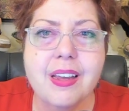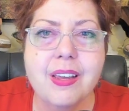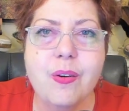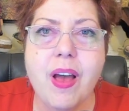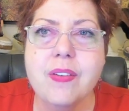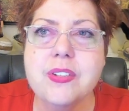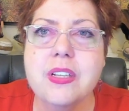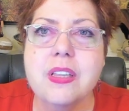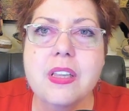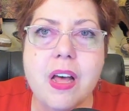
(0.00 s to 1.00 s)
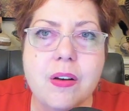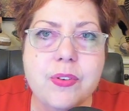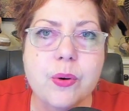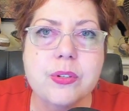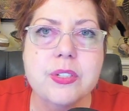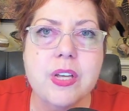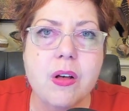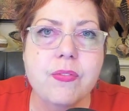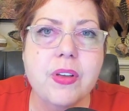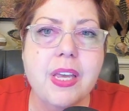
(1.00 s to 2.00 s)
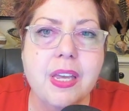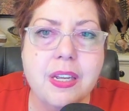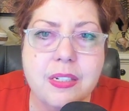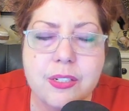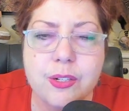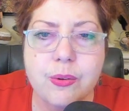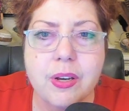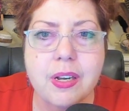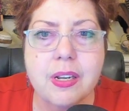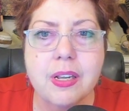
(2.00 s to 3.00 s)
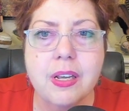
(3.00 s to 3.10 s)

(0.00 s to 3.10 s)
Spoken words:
You have to love yourself into it